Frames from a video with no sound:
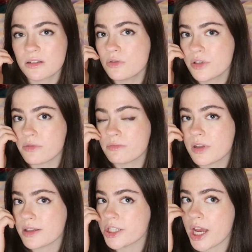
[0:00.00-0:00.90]
Also,
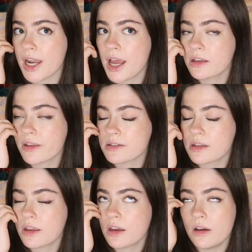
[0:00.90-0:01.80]
there's jet lag, that's
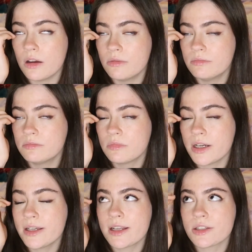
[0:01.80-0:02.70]
the thing. Um, I
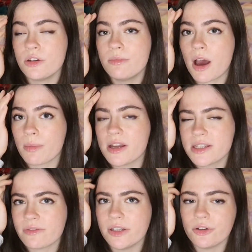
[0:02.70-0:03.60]
didn't get it too bad, but I
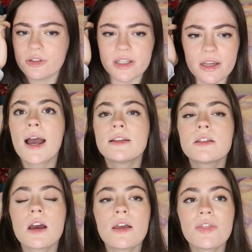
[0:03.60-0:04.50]
definitely got it.
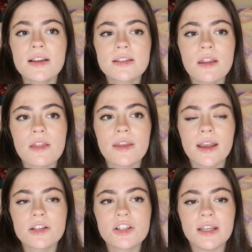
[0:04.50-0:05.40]
And that's another thing,
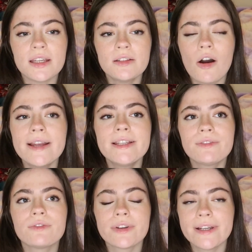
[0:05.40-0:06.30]
actually. I
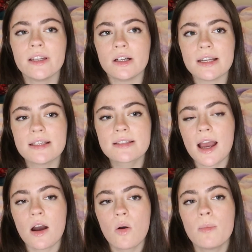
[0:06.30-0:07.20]
didn't realise
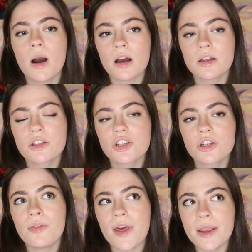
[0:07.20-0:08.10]
how
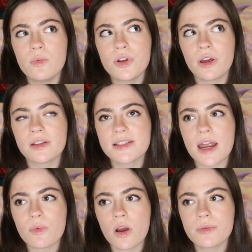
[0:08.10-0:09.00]
much they wouldn't
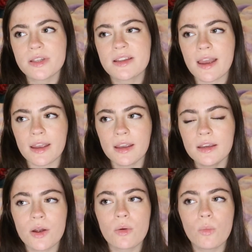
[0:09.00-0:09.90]
understand what I was saying.
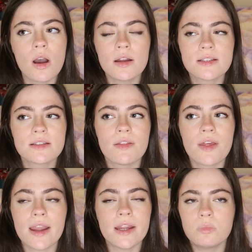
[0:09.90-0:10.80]
There are words that
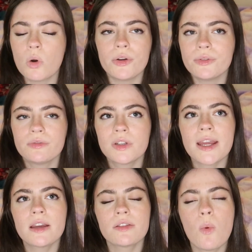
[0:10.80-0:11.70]
they won't.
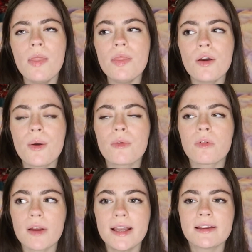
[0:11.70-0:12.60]
Like, one that
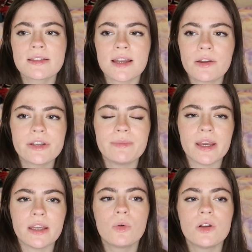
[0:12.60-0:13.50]
really astounded
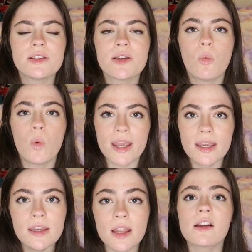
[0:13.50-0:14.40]
me was
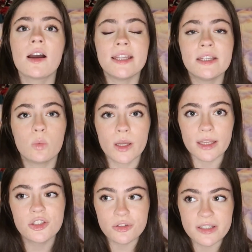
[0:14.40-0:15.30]
wee. Like, I need a
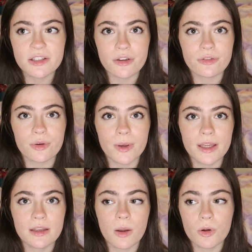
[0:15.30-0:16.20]
wee. Do you need to go for a
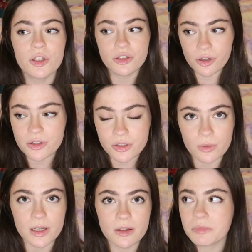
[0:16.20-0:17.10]
wee? I want you to go to the
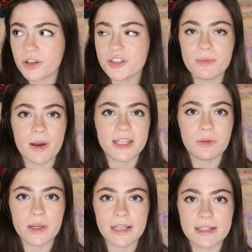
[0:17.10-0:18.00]
toilet because you might need
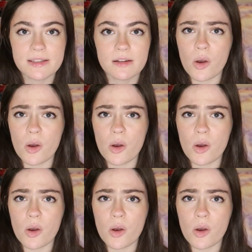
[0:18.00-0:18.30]
a wee later.